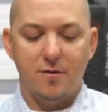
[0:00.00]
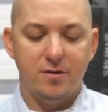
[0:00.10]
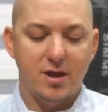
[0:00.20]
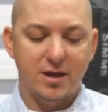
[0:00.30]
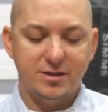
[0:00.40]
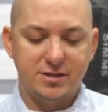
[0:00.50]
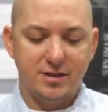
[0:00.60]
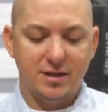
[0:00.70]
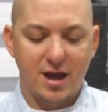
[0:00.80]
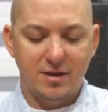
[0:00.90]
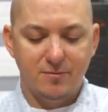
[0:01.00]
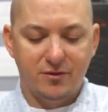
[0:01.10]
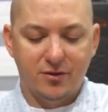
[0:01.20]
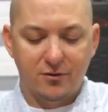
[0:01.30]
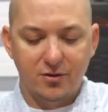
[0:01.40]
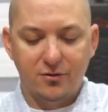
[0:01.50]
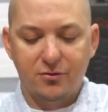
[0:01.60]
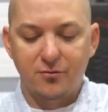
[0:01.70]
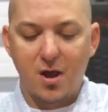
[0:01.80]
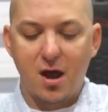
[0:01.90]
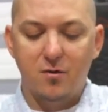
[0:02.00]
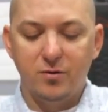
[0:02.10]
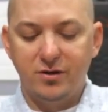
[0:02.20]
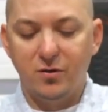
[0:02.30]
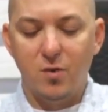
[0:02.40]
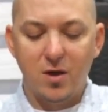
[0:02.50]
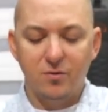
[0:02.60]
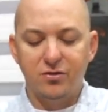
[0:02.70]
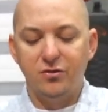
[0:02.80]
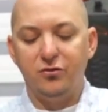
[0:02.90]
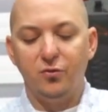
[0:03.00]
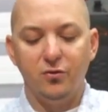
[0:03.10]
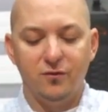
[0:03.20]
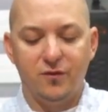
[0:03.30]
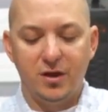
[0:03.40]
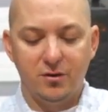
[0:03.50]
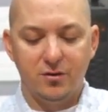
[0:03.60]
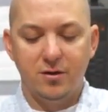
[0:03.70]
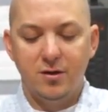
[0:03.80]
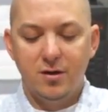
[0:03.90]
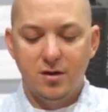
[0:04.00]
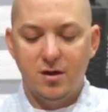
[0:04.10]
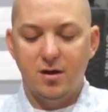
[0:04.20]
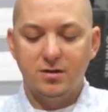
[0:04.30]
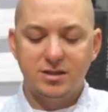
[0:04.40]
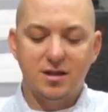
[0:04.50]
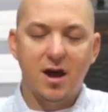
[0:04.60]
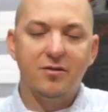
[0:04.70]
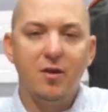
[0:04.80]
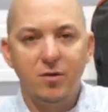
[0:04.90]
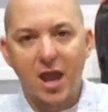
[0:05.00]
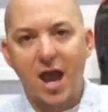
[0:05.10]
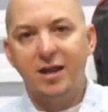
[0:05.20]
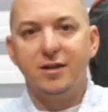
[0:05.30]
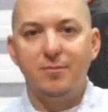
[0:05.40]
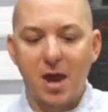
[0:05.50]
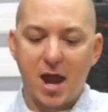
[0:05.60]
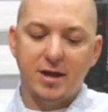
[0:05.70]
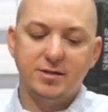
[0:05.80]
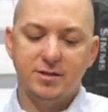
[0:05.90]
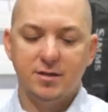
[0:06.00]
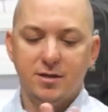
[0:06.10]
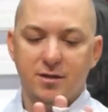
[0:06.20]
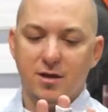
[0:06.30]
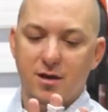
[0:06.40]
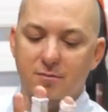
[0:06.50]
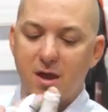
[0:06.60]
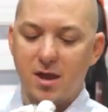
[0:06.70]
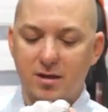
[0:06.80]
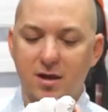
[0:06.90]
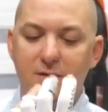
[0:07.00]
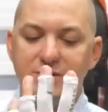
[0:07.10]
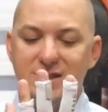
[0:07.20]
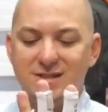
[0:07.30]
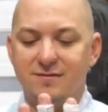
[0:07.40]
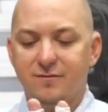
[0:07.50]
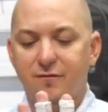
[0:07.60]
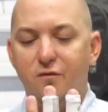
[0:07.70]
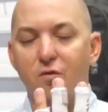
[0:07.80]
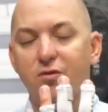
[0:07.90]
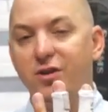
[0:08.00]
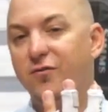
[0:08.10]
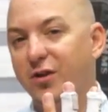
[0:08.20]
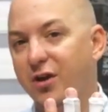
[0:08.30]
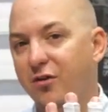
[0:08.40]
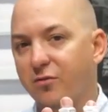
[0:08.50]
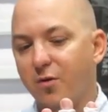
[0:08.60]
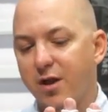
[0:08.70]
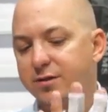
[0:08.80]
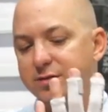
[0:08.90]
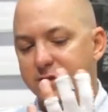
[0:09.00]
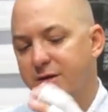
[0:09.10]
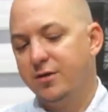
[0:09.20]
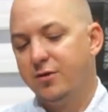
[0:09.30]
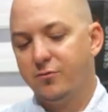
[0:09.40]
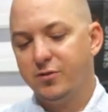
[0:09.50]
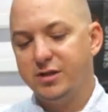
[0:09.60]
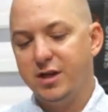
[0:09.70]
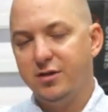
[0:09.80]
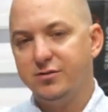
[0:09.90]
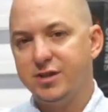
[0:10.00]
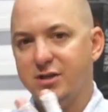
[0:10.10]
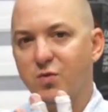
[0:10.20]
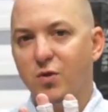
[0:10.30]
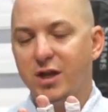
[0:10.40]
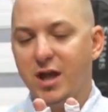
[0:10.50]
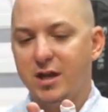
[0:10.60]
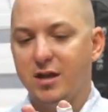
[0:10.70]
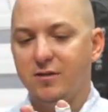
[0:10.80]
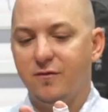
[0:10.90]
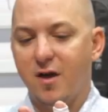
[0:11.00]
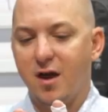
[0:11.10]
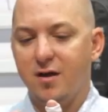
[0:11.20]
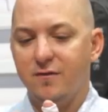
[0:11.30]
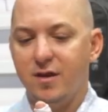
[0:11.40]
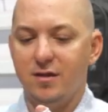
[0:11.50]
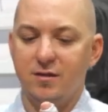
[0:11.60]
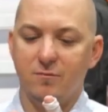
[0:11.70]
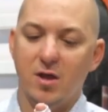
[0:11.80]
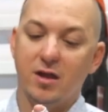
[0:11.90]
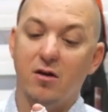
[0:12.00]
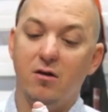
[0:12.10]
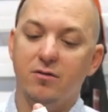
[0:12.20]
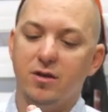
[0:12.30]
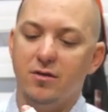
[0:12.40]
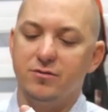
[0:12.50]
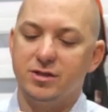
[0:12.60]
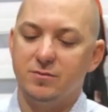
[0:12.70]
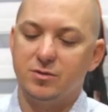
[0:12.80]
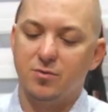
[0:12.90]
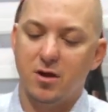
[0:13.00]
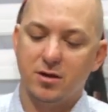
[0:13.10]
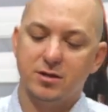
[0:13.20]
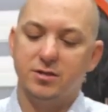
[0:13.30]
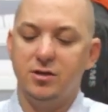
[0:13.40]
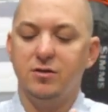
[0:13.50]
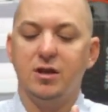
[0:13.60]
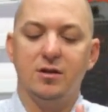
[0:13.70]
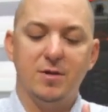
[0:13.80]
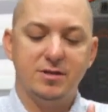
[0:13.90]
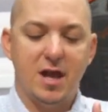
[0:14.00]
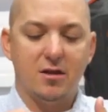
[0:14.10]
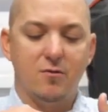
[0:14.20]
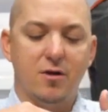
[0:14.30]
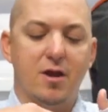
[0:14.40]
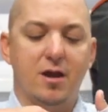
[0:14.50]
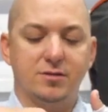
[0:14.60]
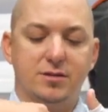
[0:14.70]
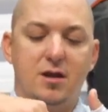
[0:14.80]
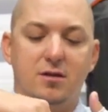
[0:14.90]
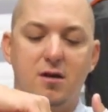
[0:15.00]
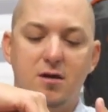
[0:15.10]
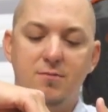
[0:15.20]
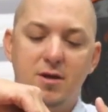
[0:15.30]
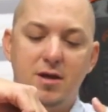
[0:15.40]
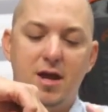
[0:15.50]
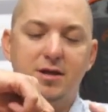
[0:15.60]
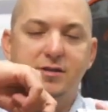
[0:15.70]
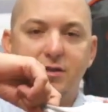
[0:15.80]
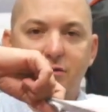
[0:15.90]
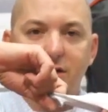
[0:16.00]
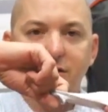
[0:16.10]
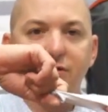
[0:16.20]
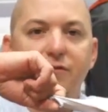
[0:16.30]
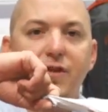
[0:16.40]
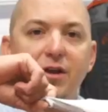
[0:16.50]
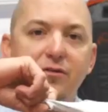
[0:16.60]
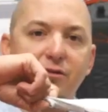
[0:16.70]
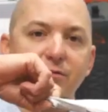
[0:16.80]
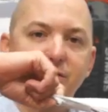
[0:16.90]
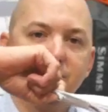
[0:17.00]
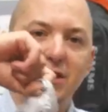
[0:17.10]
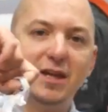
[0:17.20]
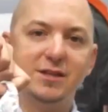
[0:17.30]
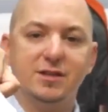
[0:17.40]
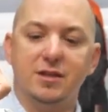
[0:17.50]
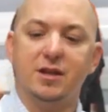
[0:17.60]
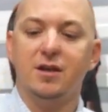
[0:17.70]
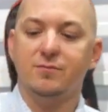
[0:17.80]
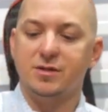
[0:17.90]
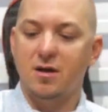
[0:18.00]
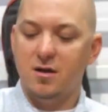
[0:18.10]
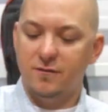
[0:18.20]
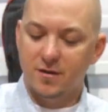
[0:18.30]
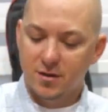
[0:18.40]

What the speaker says: Nice light material throughout. We did away with the dual finger slot that we had in the past. It comes in four different colorways. Retails at $29.95, and like all the other Sims products, you can get them at tacklewarehouse.com. Has the great little finger loop, so it easily comes off.